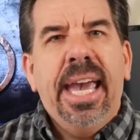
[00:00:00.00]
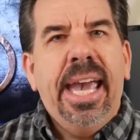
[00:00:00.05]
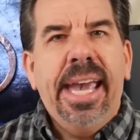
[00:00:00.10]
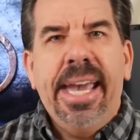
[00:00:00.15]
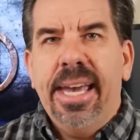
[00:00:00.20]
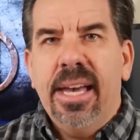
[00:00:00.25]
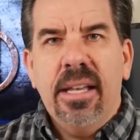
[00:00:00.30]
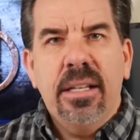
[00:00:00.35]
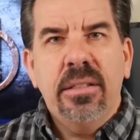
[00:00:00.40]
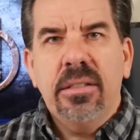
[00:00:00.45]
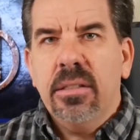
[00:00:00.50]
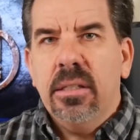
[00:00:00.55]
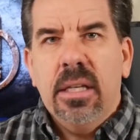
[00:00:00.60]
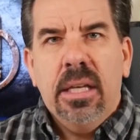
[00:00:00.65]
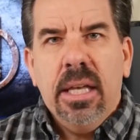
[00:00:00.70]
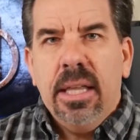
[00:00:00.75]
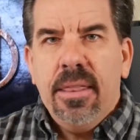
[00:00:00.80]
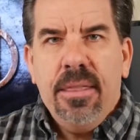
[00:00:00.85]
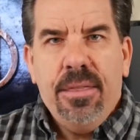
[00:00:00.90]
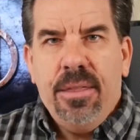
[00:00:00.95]
And
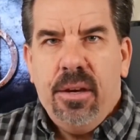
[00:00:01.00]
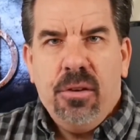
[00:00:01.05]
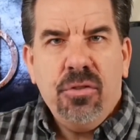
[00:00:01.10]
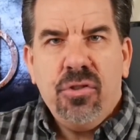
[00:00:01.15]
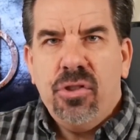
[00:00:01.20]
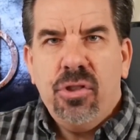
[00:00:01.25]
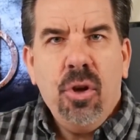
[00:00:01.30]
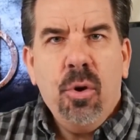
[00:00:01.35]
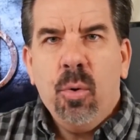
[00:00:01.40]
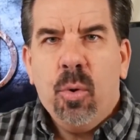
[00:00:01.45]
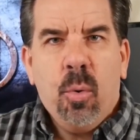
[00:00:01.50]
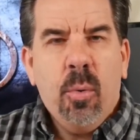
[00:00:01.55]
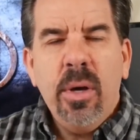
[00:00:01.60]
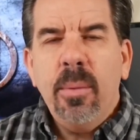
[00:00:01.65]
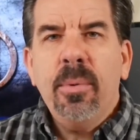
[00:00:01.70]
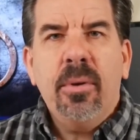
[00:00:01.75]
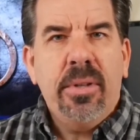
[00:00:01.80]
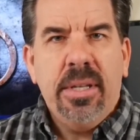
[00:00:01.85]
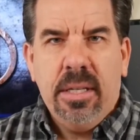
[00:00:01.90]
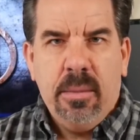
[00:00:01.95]
there's no
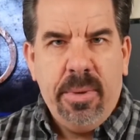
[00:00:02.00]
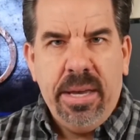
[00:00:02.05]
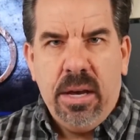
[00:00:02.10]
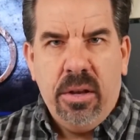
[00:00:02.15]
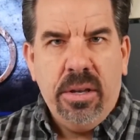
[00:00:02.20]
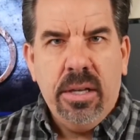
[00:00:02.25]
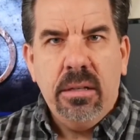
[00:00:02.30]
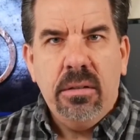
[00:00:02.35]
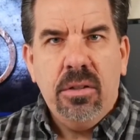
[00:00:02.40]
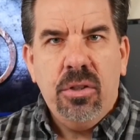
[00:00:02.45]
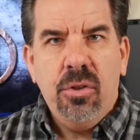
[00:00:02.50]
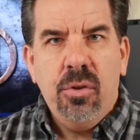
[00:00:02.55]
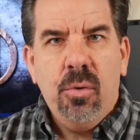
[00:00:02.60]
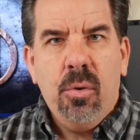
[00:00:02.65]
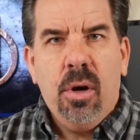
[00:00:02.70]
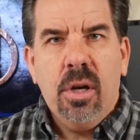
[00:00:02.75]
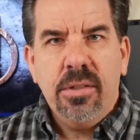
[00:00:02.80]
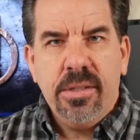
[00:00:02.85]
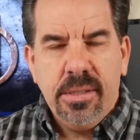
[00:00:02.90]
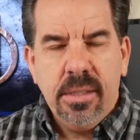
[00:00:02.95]
quibbling about it.
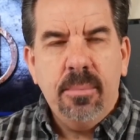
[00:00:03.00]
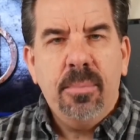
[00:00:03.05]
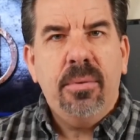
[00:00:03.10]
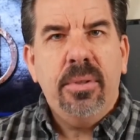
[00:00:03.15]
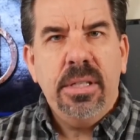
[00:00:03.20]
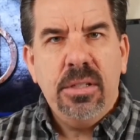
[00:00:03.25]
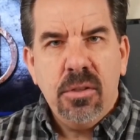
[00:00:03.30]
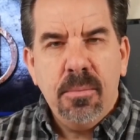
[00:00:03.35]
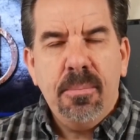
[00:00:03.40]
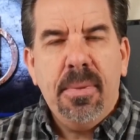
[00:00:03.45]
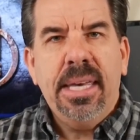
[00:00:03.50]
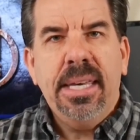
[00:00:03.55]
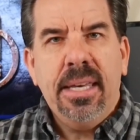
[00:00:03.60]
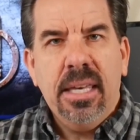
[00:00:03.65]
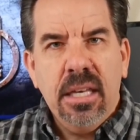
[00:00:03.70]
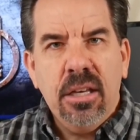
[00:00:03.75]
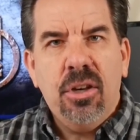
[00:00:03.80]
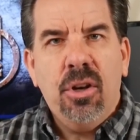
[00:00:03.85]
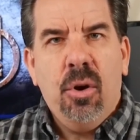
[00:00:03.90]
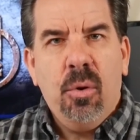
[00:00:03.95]
You are simply to
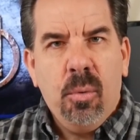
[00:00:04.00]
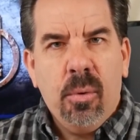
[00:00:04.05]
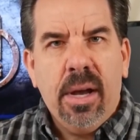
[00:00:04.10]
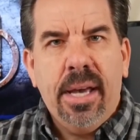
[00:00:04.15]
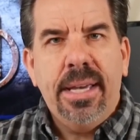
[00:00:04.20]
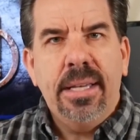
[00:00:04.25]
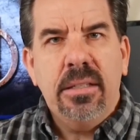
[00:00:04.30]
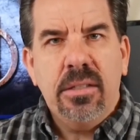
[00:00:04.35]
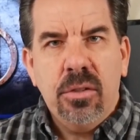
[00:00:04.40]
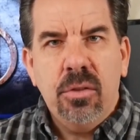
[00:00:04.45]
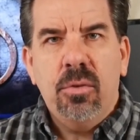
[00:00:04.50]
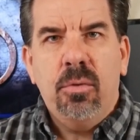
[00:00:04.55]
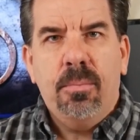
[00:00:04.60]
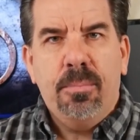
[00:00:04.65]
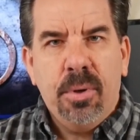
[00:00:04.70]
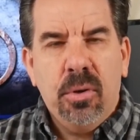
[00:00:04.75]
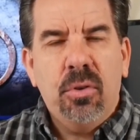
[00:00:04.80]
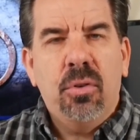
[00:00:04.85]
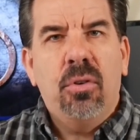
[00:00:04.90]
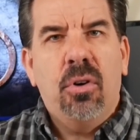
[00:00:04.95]
make it go right, to
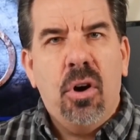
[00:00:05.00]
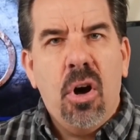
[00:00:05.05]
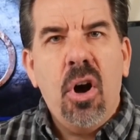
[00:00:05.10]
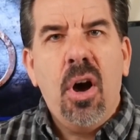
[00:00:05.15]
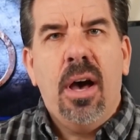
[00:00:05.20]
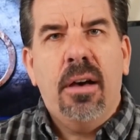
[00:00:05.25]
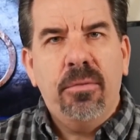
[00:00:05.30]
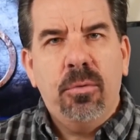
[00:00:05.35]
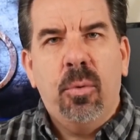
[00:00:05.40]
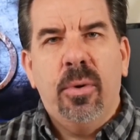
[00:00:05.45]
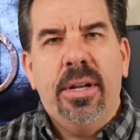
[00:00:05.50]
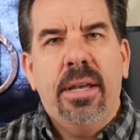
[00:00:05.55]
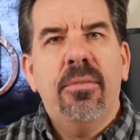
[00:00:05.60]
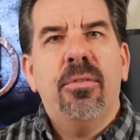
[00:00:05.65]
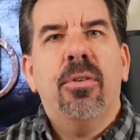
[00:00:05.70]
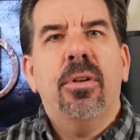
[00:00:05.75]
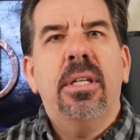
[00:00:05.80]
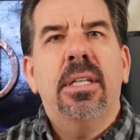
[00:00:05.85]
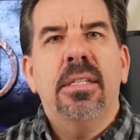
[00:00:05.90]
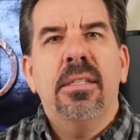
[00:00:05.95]
pull off
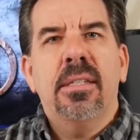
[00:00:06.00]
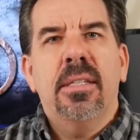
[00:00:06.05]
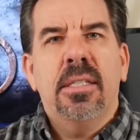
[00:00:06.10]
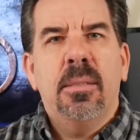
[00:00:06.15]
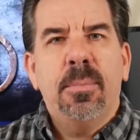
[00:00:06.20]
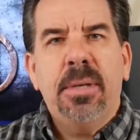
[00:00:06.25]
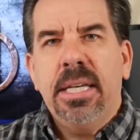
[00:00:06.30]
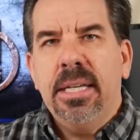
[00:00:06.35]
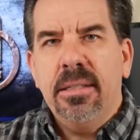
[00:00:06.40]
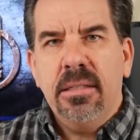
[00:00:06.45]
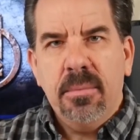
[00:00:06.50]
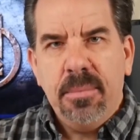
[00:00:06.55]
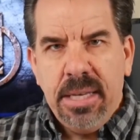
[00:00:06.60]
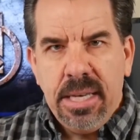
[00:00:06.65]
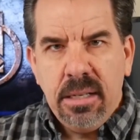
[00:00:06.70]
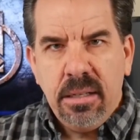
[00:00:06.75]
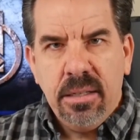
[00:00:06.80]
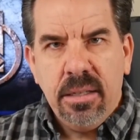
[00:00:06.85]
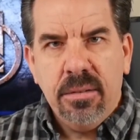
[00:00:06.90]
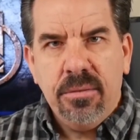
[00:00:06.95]
whatever it is that's being
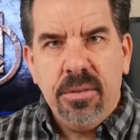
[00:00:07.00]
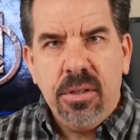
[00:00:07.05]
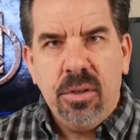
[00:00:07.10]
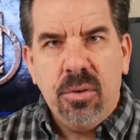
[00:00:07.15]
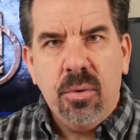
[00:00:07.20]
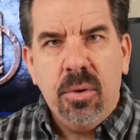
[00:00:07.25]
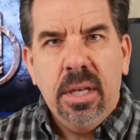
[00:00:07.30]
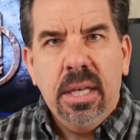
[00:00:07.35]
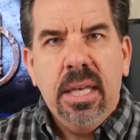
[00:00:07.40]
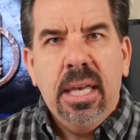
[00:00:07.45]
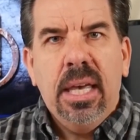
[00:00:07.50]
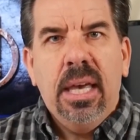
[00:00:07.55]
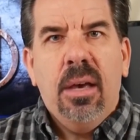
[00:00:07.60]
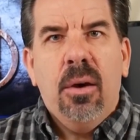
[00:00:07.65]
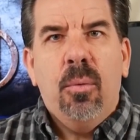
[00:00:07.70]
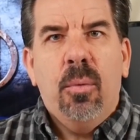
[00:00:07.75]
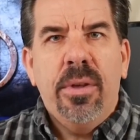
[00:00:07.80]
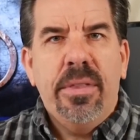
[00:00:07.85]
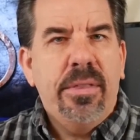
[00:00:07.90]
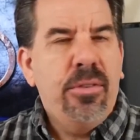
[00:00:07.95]
demanded of you
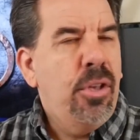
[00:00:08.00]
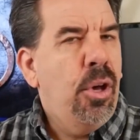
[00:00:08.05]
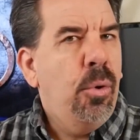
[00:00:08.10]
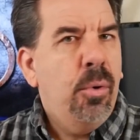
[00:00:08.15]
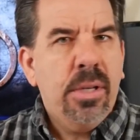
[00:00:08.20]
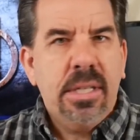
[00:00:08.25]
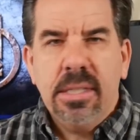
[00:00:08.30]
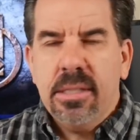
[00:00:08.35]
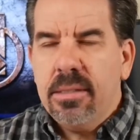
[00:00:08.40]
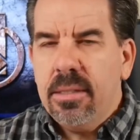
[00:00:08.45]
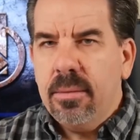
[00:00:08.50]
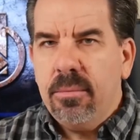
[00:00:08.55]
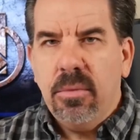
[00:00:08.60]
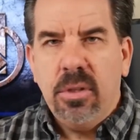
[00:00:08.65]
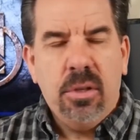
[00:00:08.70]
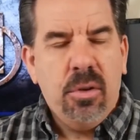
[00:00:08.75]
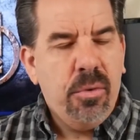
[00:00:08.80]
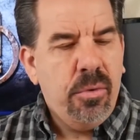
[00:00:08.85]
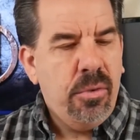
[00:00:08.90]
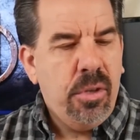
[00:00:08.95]
with no, ex-
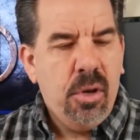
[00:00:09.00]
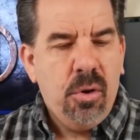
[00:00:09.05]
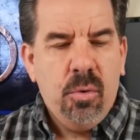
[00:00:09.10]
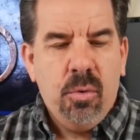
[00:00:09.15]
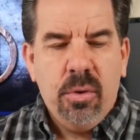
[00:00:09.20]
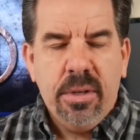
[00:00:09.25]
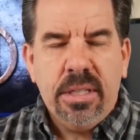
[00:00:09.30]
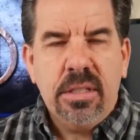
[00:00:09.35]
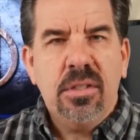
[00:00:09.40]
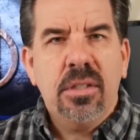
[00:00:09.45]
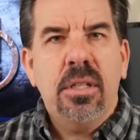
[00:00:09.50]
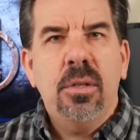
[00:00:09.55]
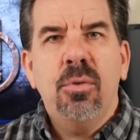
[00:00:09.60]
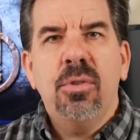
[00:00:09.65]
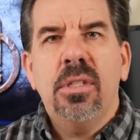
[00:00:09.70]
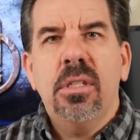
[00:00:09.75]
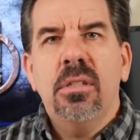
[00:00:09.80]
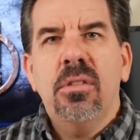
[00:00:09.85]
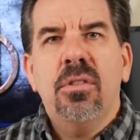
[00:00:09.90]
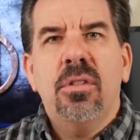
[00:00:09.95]
you know, no
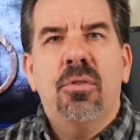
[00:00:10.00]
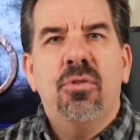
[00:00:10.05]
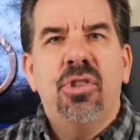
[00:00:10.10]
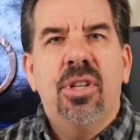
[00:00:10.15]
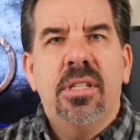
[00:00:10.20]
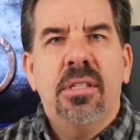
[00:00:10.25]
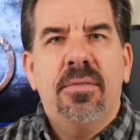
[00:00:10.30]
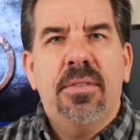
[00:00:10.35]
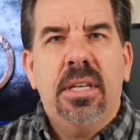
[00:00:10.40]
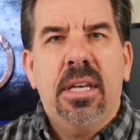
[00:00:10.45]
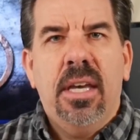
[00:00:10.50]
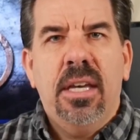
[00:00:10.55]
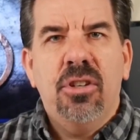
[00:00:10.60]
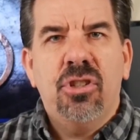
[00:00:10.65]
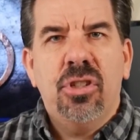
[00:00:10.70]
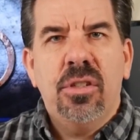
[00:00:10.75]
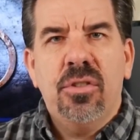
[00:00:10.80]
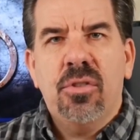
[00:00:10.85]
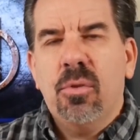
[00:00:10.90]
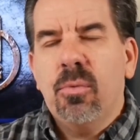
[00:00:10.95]
excuses, no
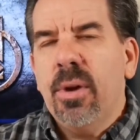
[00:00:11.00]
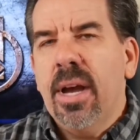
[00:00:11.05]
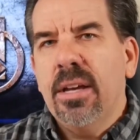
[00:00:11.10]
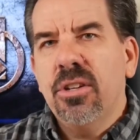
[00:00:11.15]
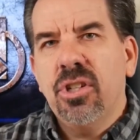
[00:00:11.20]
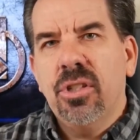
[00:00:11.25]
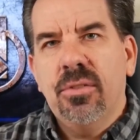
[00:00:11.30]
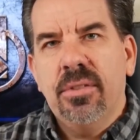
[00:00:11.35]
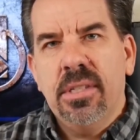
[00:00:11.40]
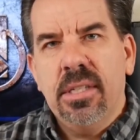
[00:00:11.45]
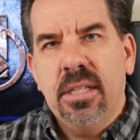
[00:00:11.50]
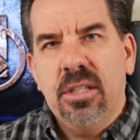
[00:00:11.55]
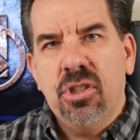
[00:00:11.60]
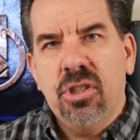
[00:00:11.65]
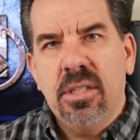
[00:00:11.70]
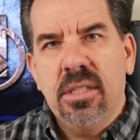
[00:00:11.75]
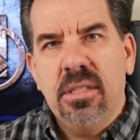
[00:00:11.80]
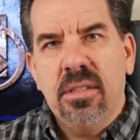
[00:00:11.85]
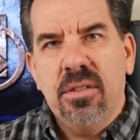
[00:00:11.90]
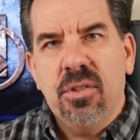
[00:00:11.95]
justifications or
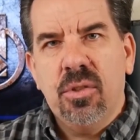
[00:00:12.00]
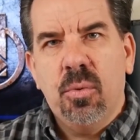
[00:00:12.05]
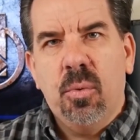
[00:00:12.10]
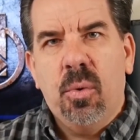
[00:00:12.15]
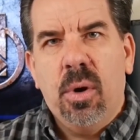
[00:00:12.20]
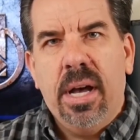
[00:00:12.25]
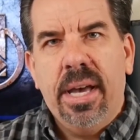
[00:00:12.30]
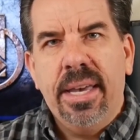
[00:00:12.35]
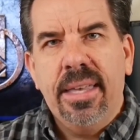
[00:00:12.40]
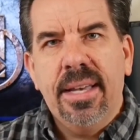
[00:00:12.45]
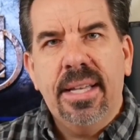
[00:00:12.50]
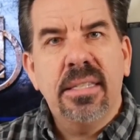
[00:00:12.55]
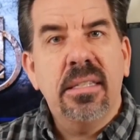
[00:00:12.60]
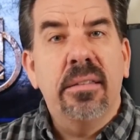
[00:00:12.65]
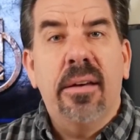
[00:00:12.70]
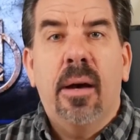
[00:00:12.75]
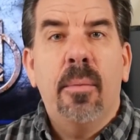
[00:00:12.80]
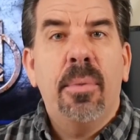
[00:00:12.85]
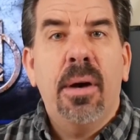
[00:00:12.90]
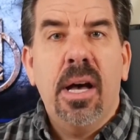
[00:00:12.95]
rationalizations as to why that's
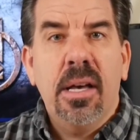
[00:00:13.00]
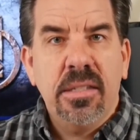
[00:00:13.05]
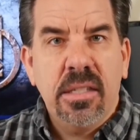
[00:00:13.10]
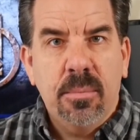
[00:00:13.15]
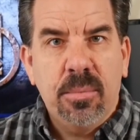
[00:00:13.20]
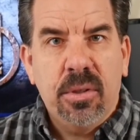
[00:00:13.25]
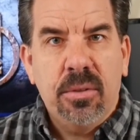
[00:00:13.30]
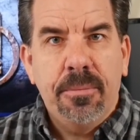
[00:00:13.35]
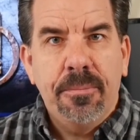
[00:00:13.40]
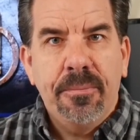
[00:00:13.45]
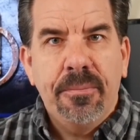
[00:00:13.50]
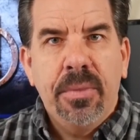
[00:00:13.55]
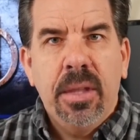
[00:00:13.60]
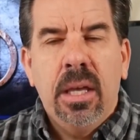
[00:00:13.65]
not possible.